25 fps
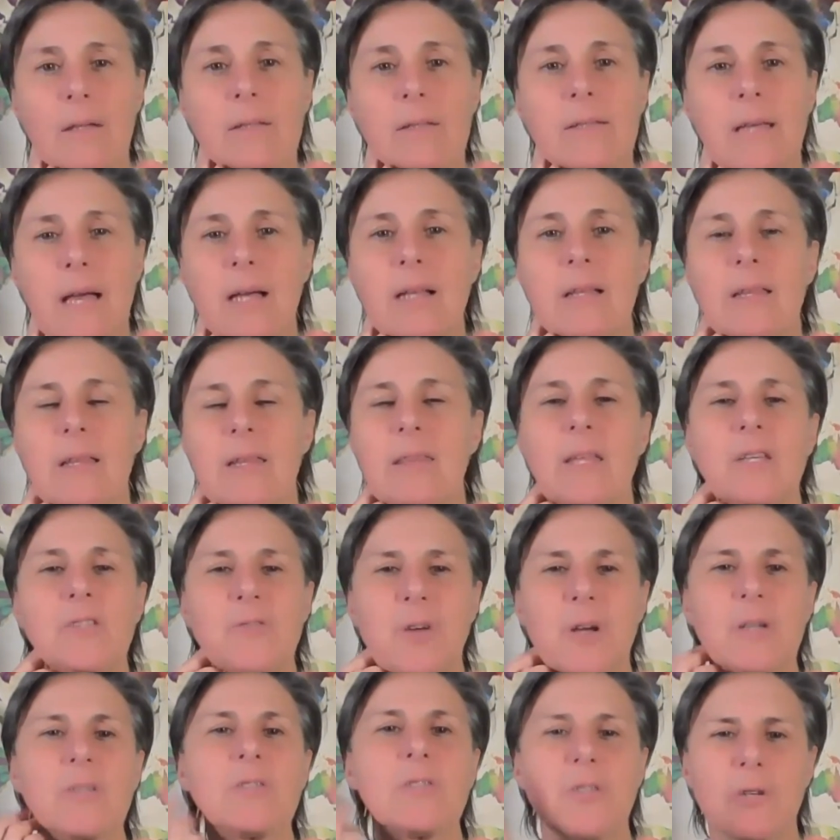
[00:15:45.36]
exactly they
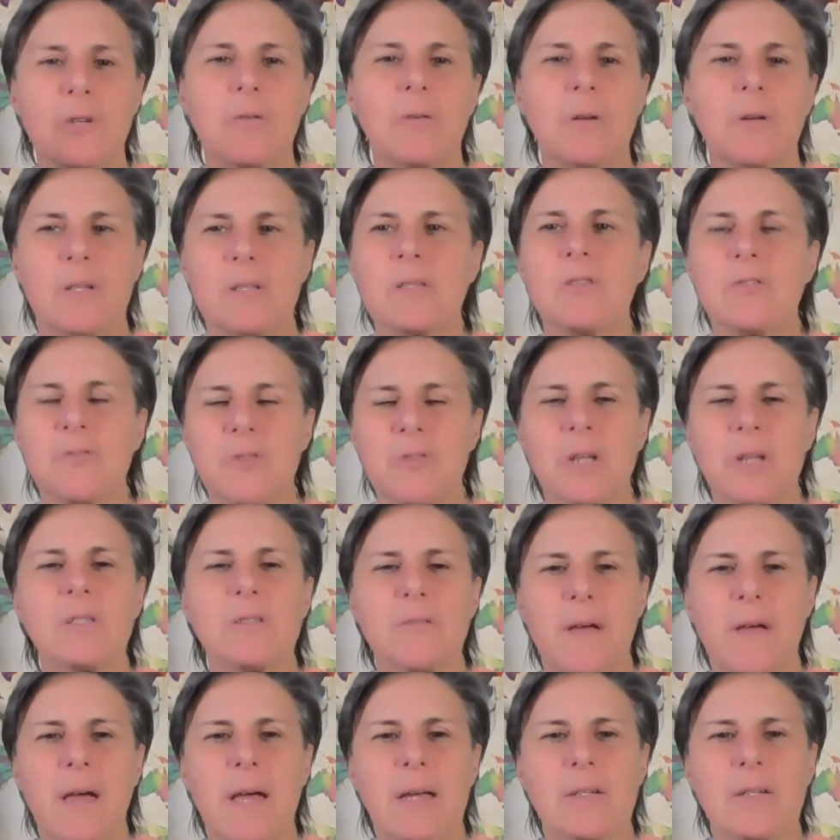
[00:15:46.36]
trust you it's a
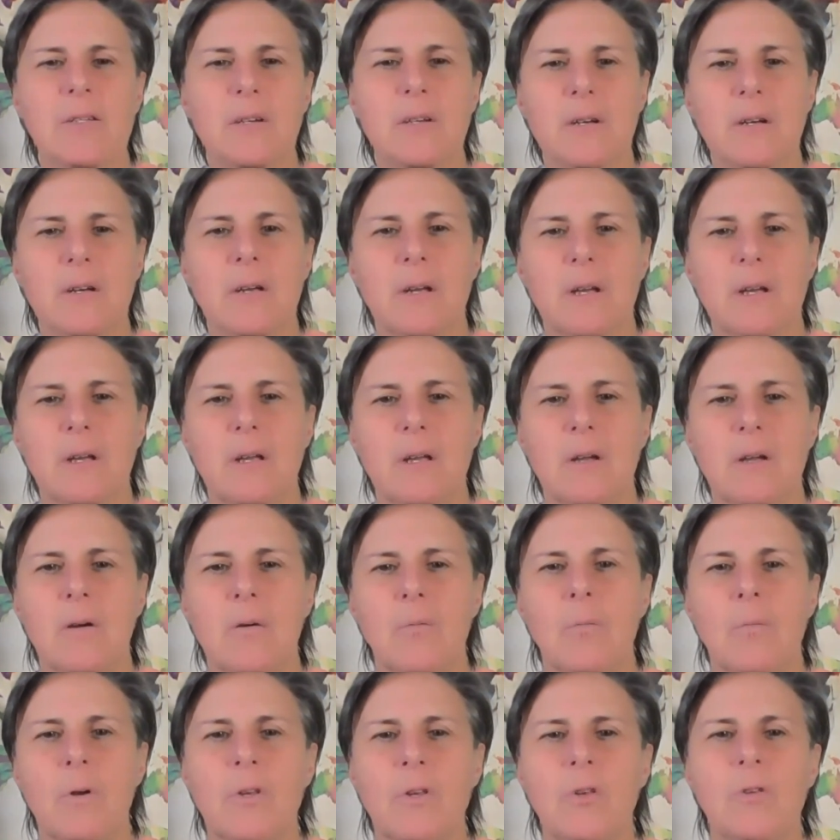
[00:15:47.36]
trust factor
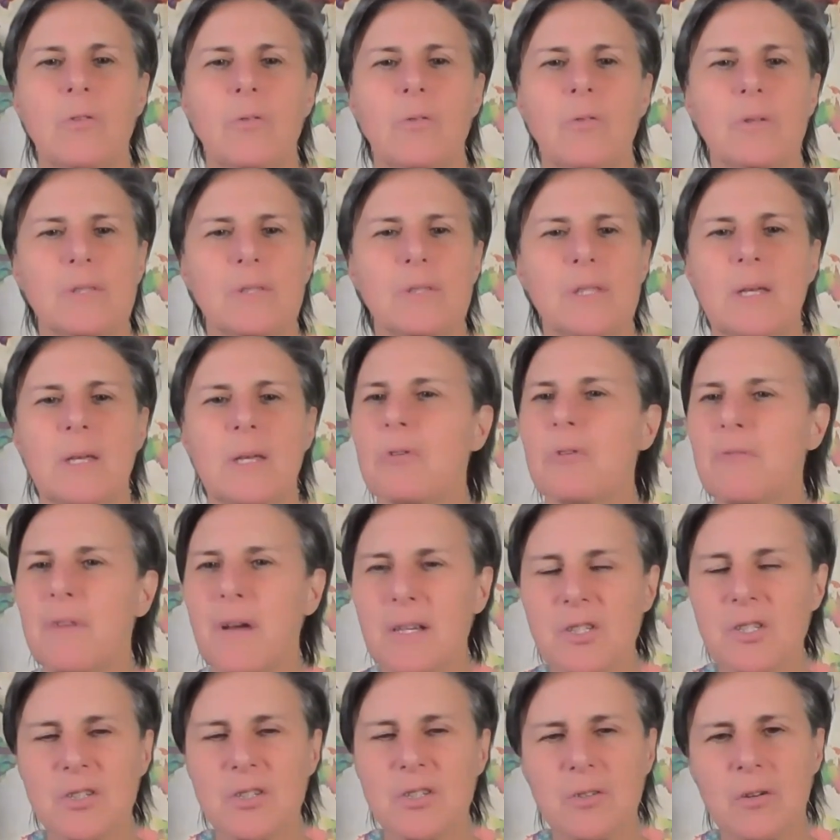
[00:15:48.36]
when you seem
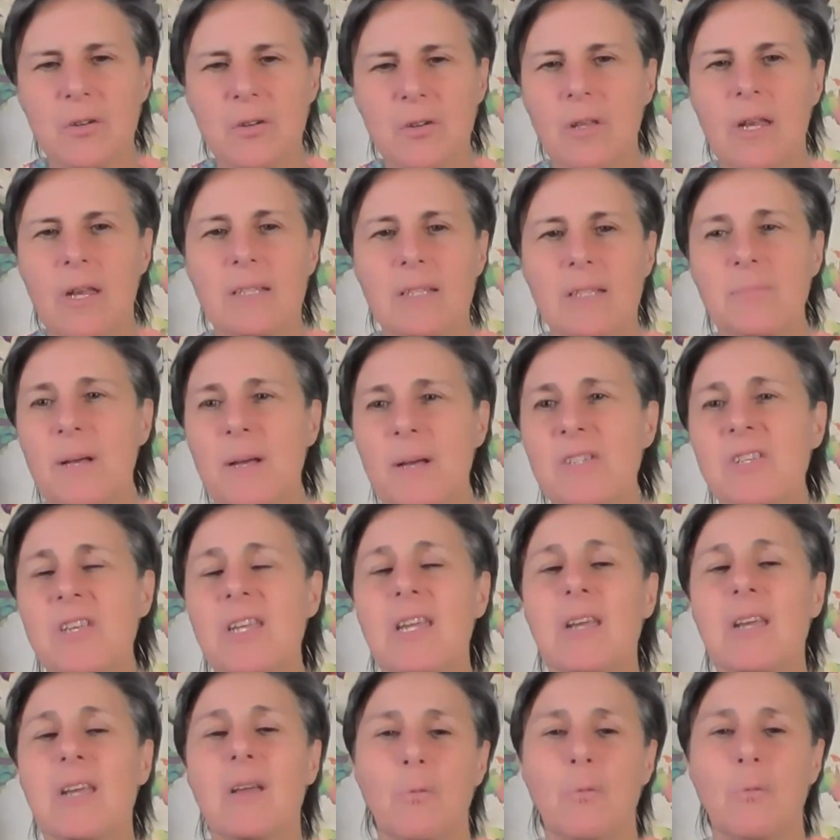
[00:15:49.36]
professional and
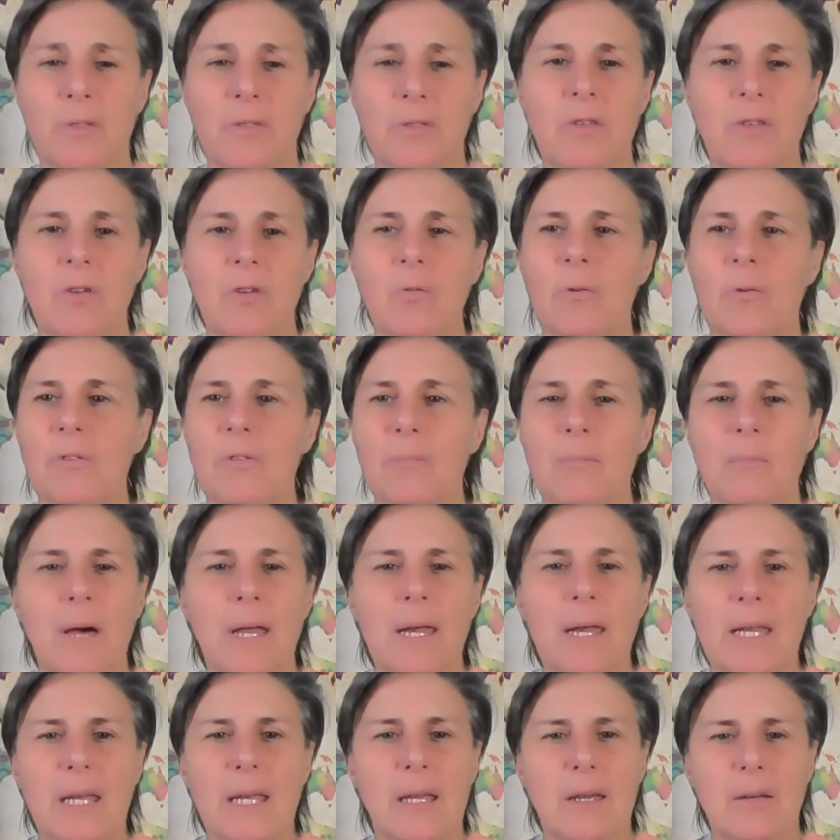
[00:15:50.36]
especially with you with
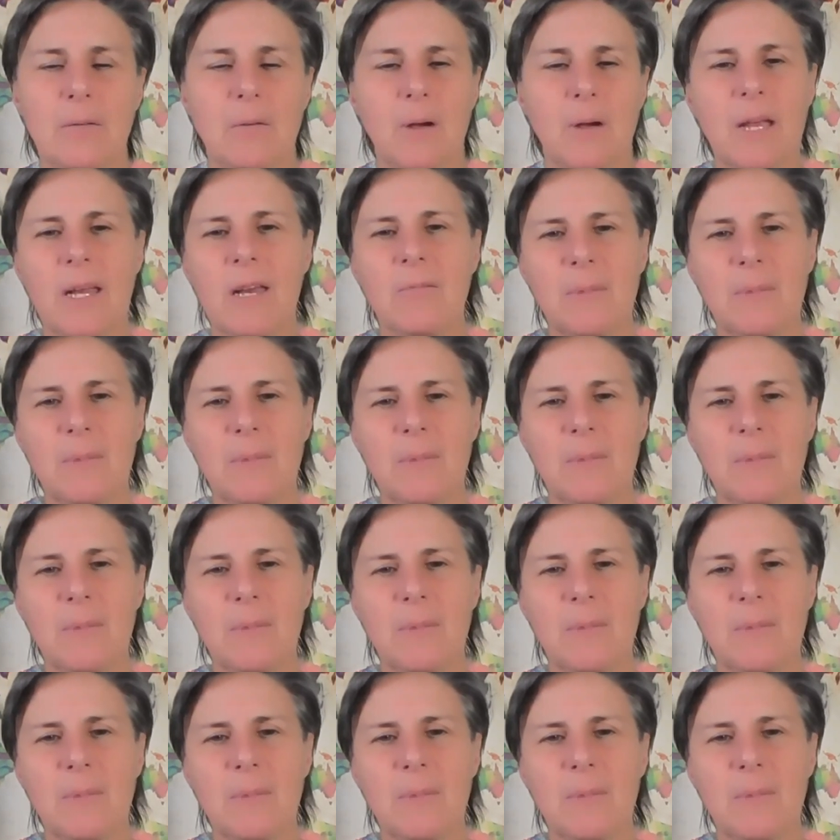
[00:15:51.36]
money, right?